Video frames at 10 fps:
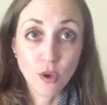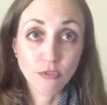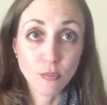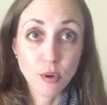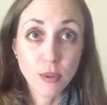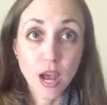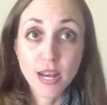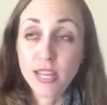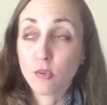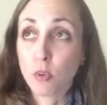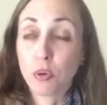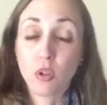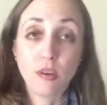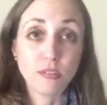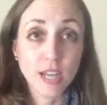from your body. It will
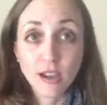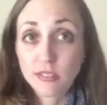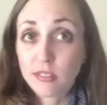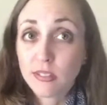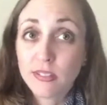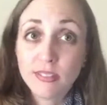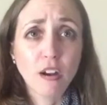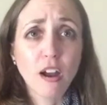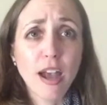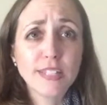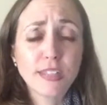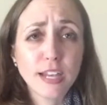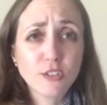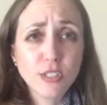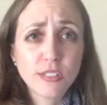pull out toxins. I
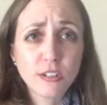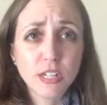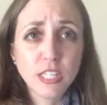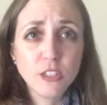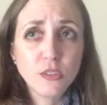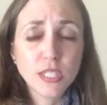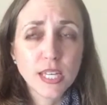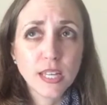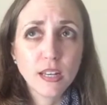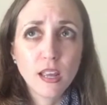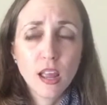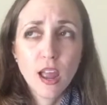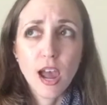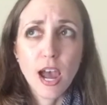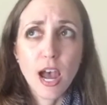actually started using
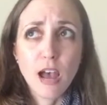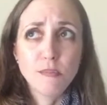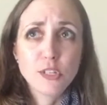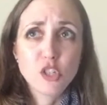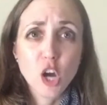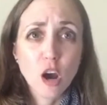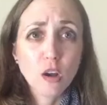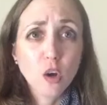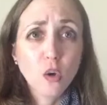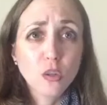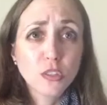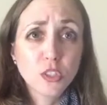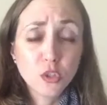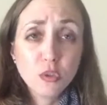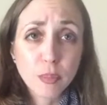charcoal
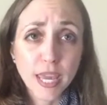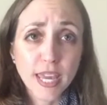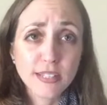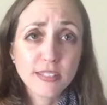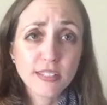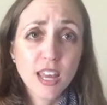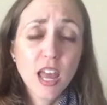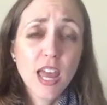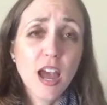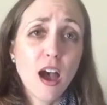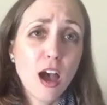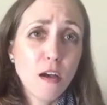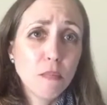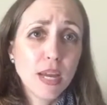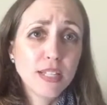toothpaste
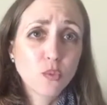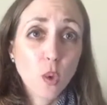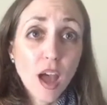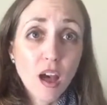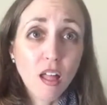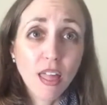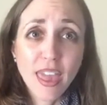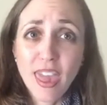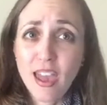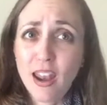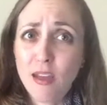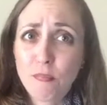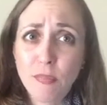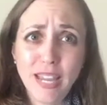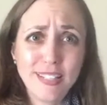as well. And
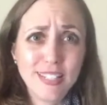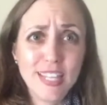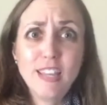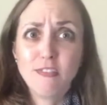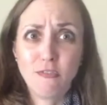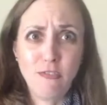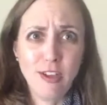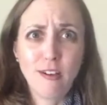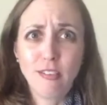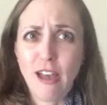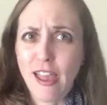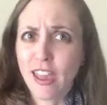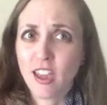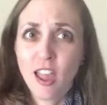my teeth feel like